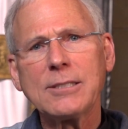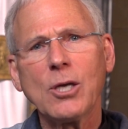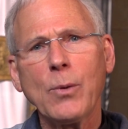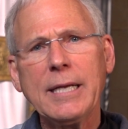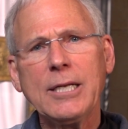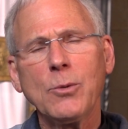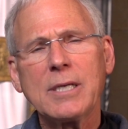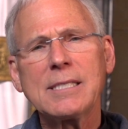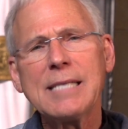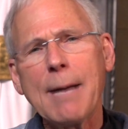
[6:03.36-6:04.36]
that we need to
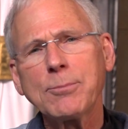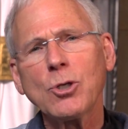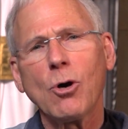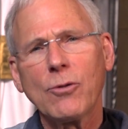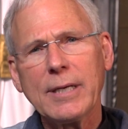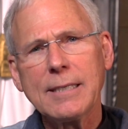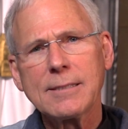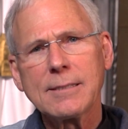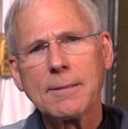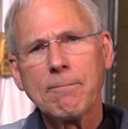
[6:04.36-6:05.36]
accept all
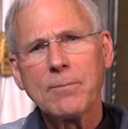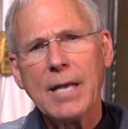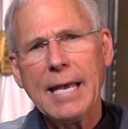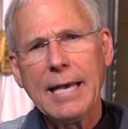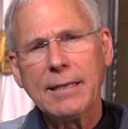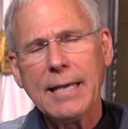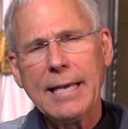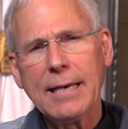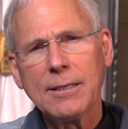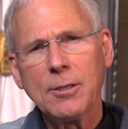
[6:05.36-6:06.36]
this
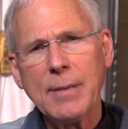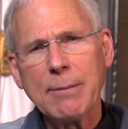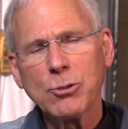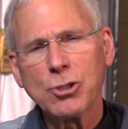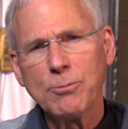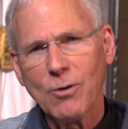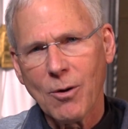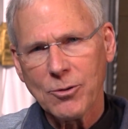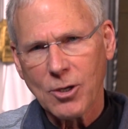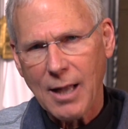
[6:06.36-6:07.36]
and to be able to move on
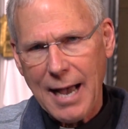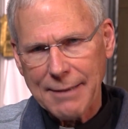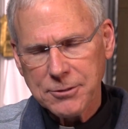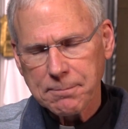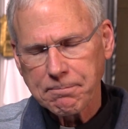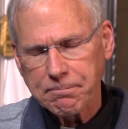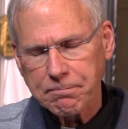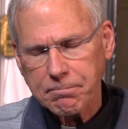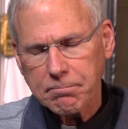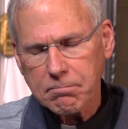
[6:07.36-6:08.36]
with our lives.
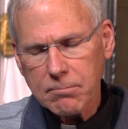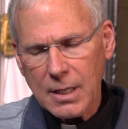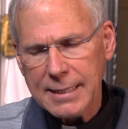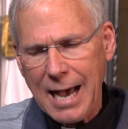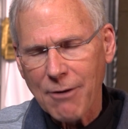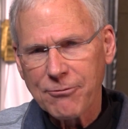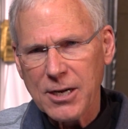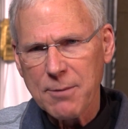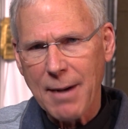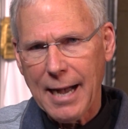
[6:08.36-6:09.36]
Now, a
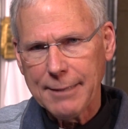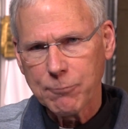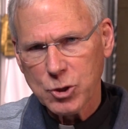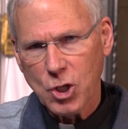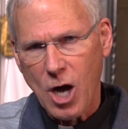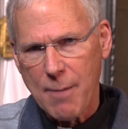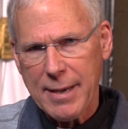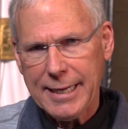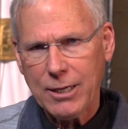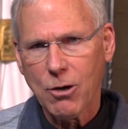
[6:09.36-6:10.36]
friend of mine was
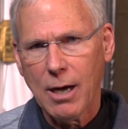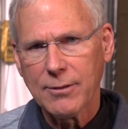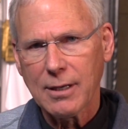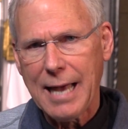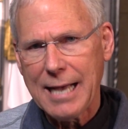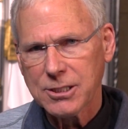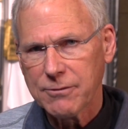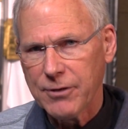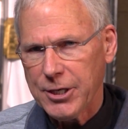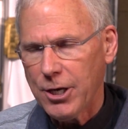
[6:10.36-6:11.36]
commenting on the last
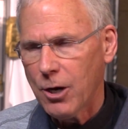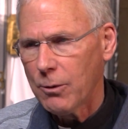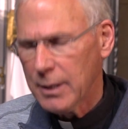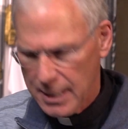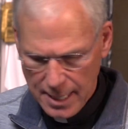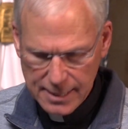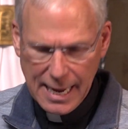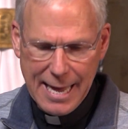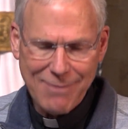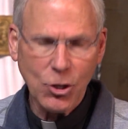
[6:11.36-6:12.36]
video, and
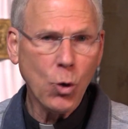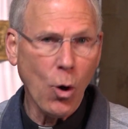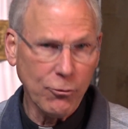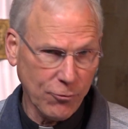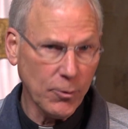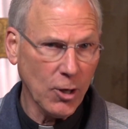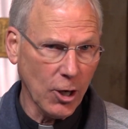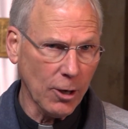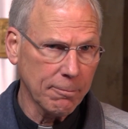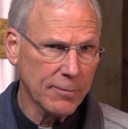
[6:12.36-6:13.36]
I have a quote from her.